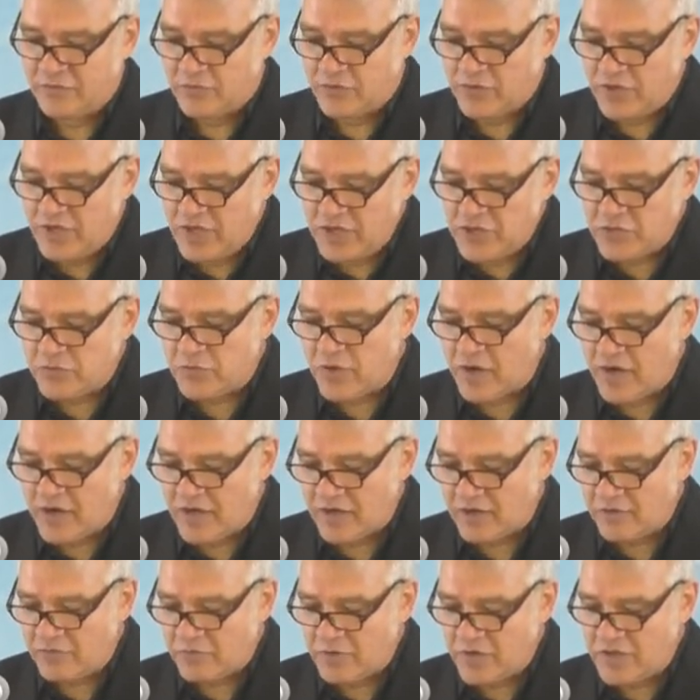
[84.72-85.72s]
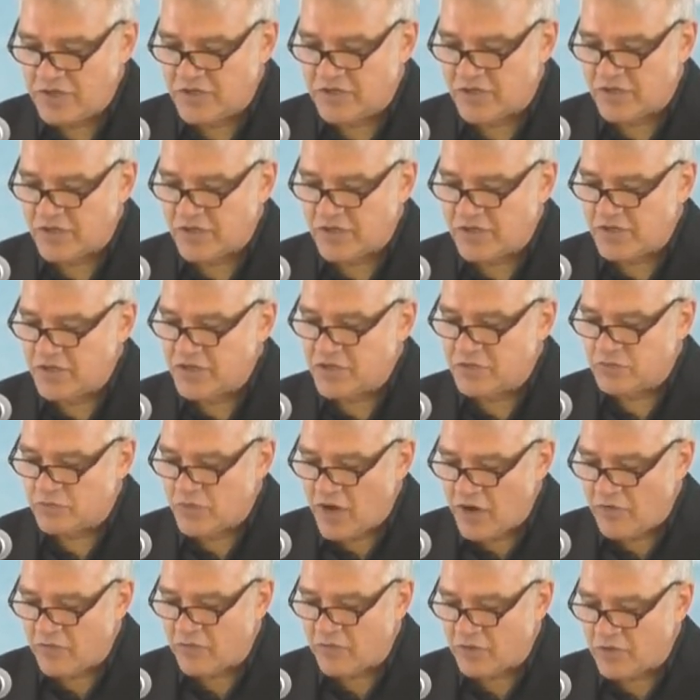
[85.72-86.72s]
For these reasons, these
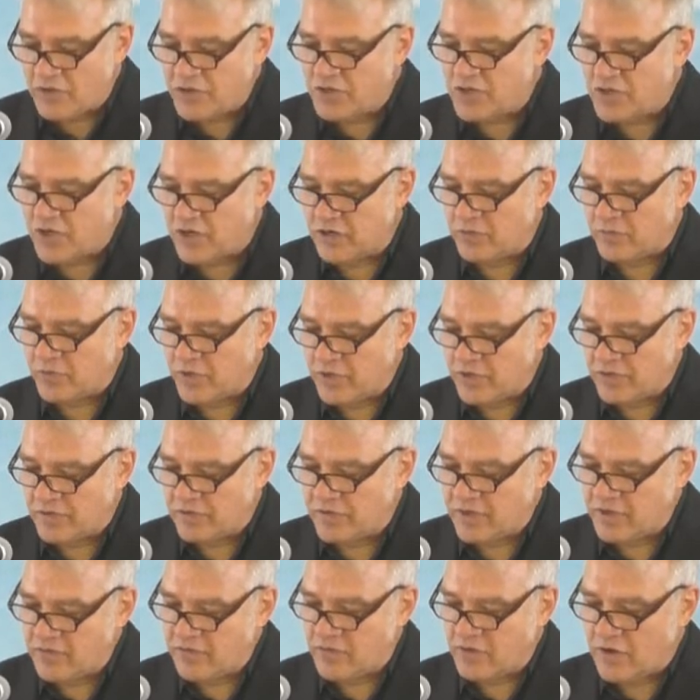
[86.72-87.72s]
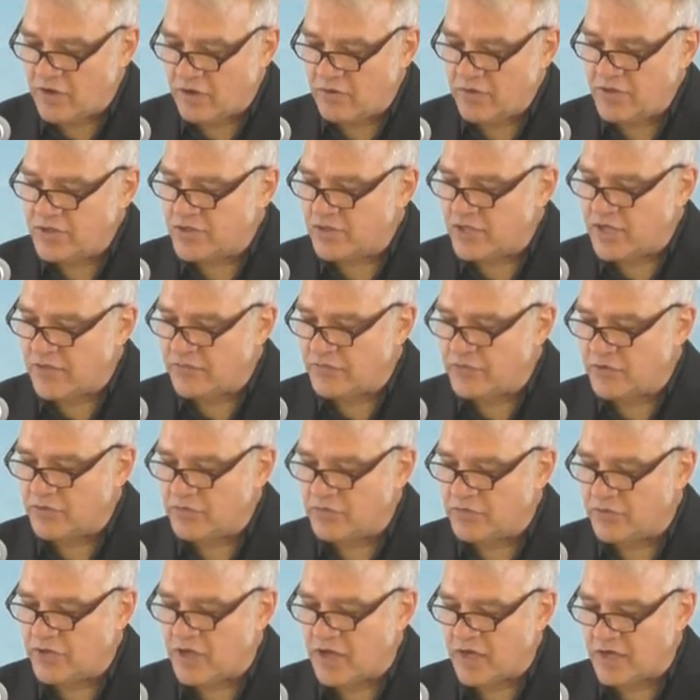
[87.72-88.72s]
reverend gentlemen have always left
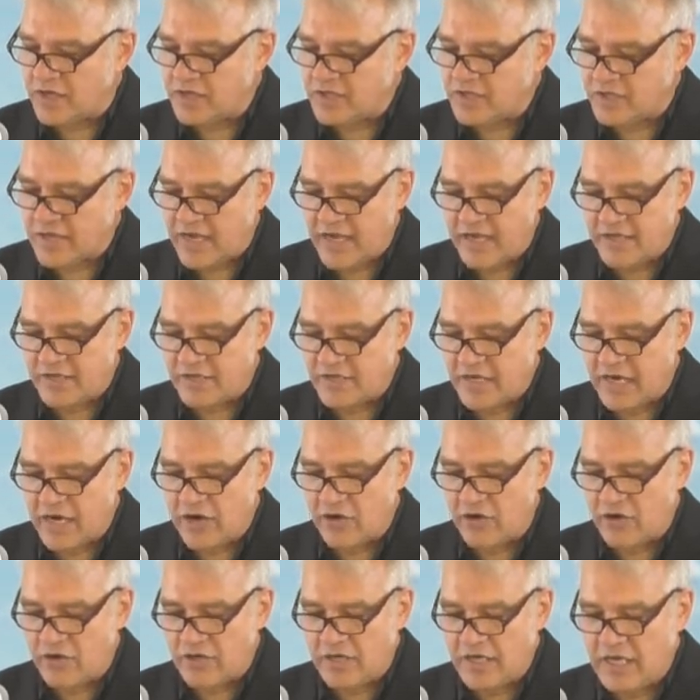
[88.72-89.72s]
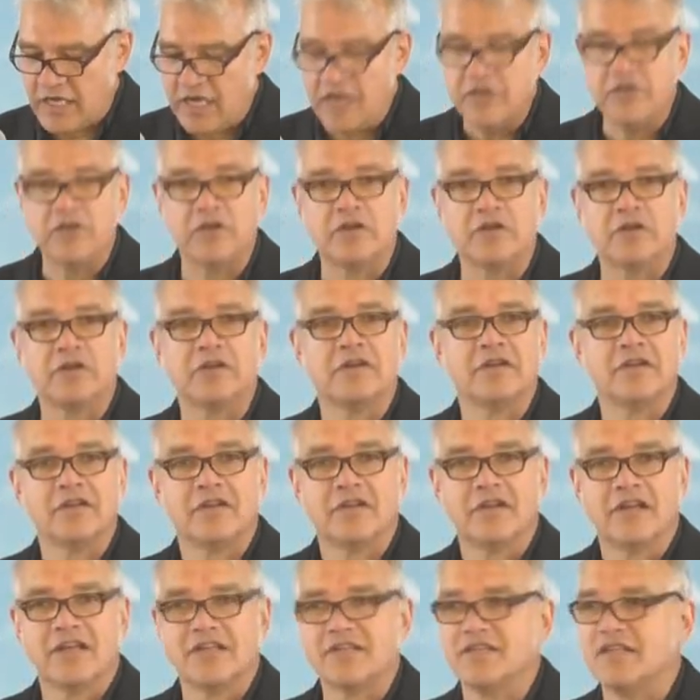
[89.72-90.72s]
their flocks as errant heathen
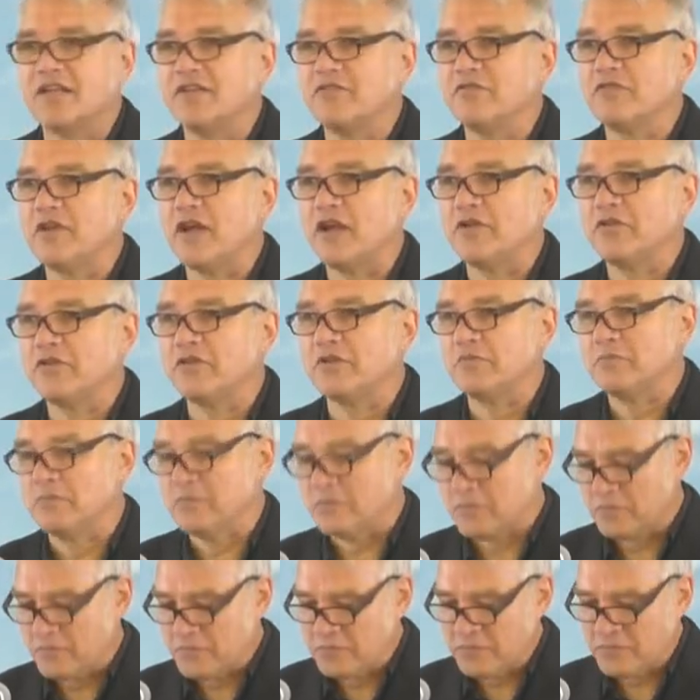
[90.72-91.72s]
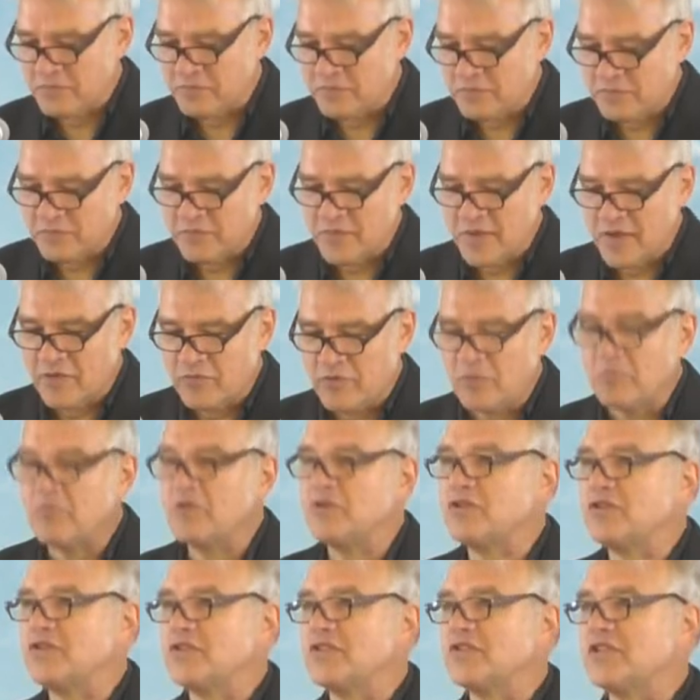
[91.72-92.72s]
as they found them."
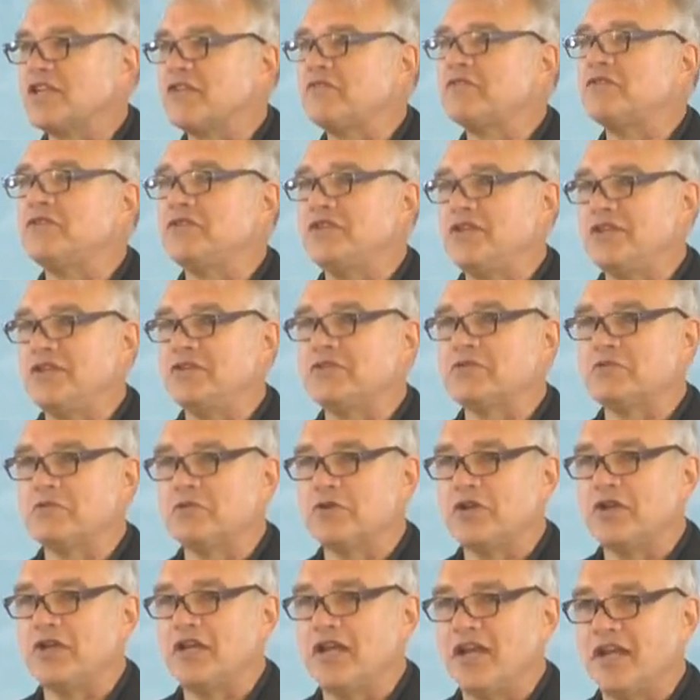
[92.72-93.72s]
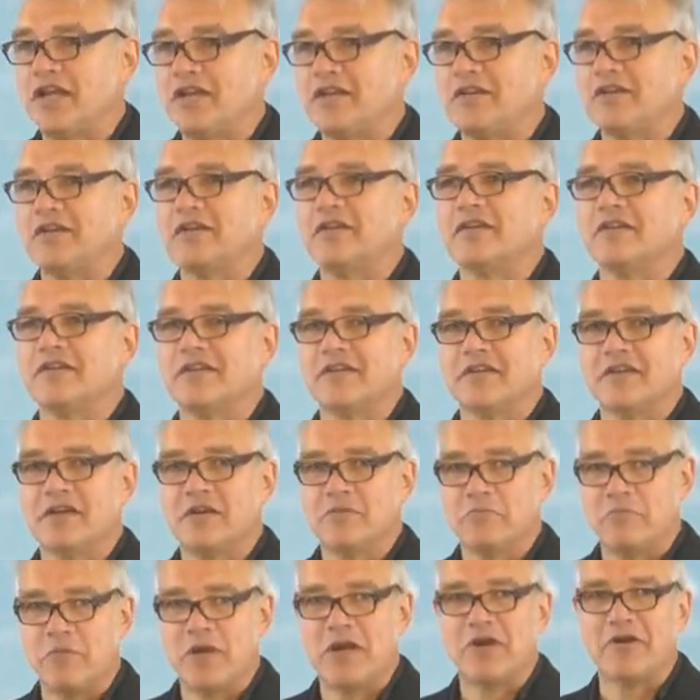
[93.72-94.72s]
Remember, this is 1728
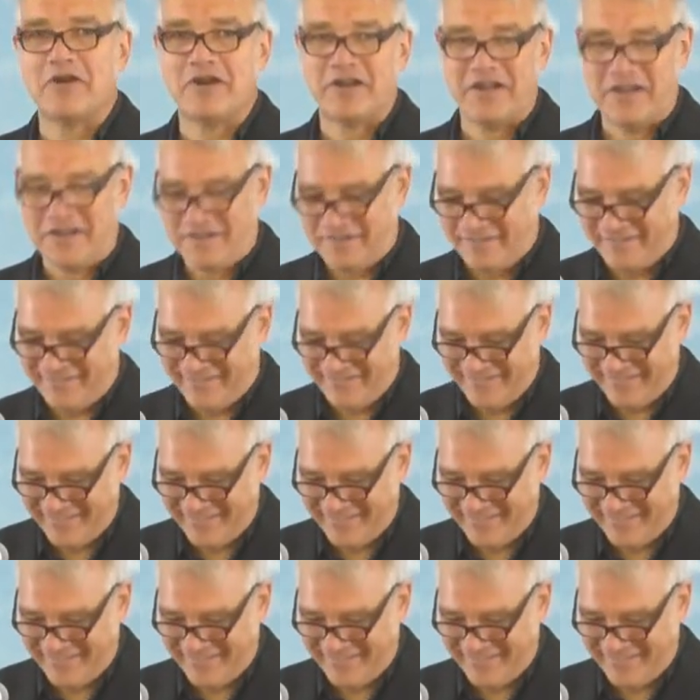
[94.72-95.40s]
America.